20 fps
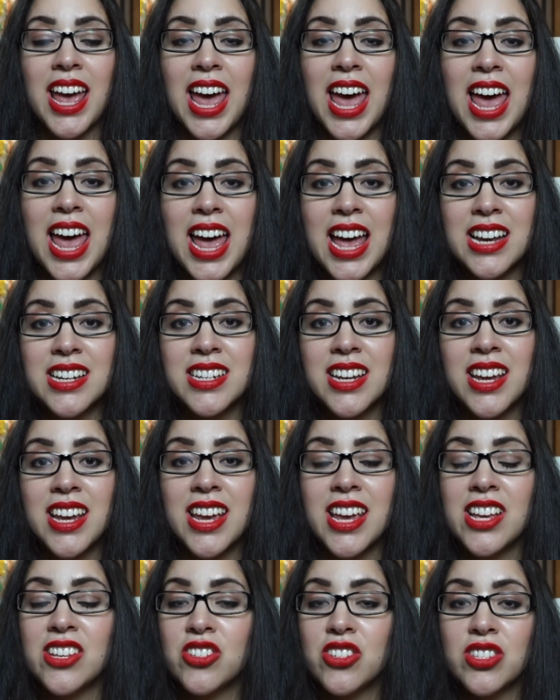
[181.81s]
and
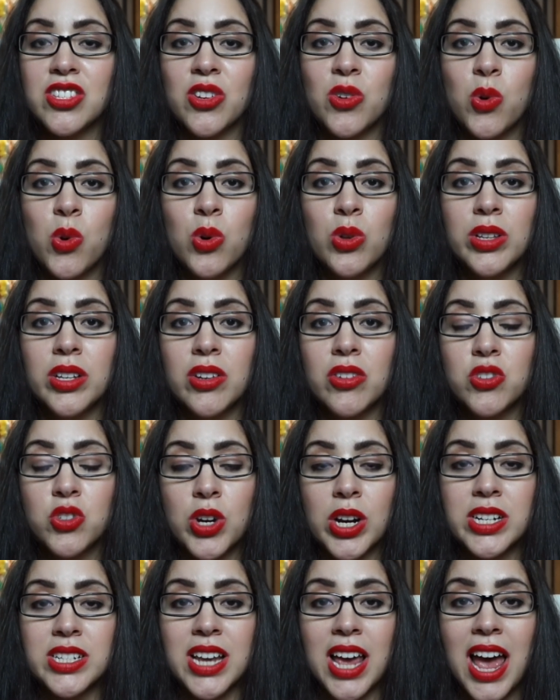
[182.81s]
it's just a cool little
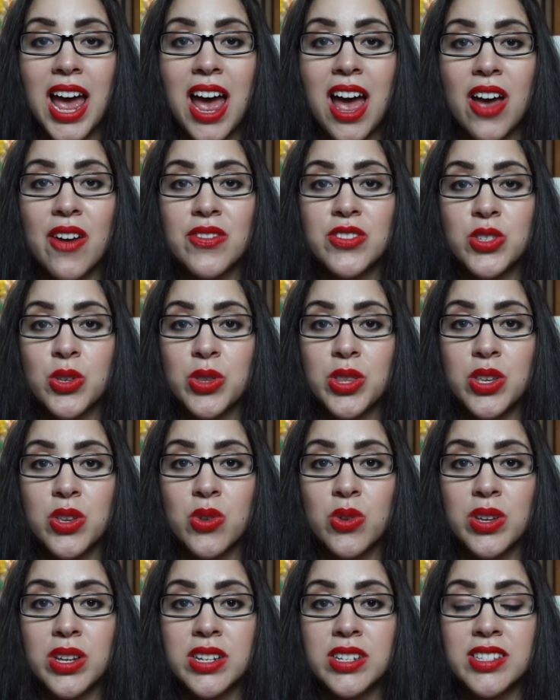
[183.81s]
trick to have so that
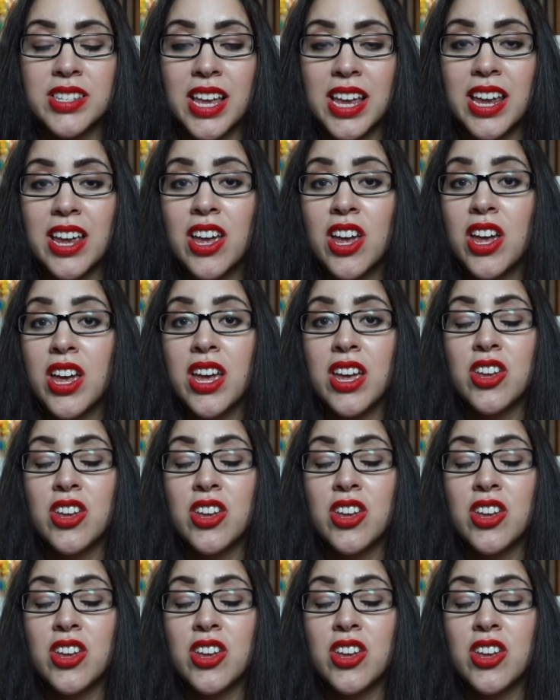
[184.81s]
you can say,